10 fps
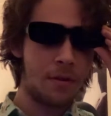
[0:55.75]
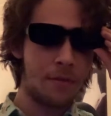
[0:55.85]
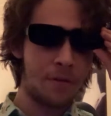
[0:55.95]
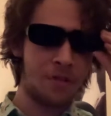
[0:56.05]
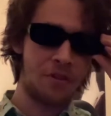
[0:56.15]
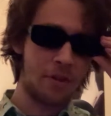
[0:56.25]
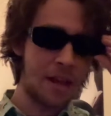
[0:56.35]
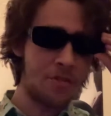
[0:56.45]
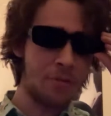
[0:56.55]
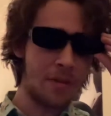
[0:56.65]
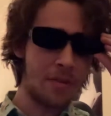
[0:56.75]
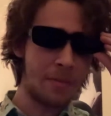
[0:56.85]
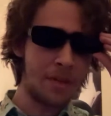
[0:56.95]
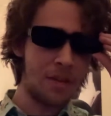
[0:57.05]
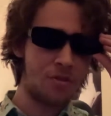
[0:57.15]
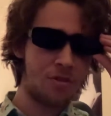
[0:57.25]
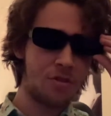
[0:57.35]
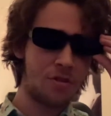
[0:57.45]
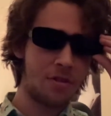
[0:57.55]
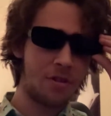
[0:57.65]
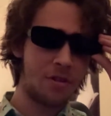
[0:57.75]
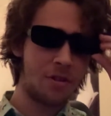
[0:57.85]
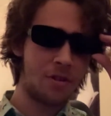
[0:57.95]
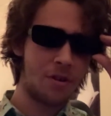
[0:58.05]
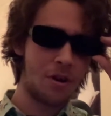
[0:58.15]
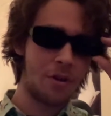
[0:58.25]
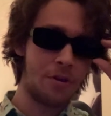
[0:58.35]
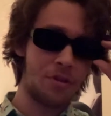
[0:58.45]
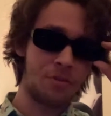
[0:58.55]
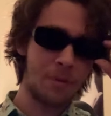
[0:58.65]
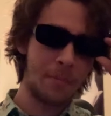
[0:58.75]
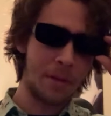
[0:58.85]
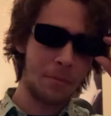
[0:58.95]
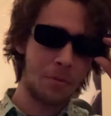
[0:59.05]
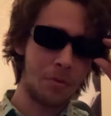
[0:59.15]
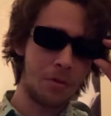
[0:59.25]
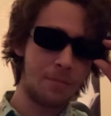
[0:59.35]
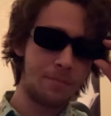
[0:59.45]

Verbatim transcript: First, I'll get you on the beach or in a swimming pool.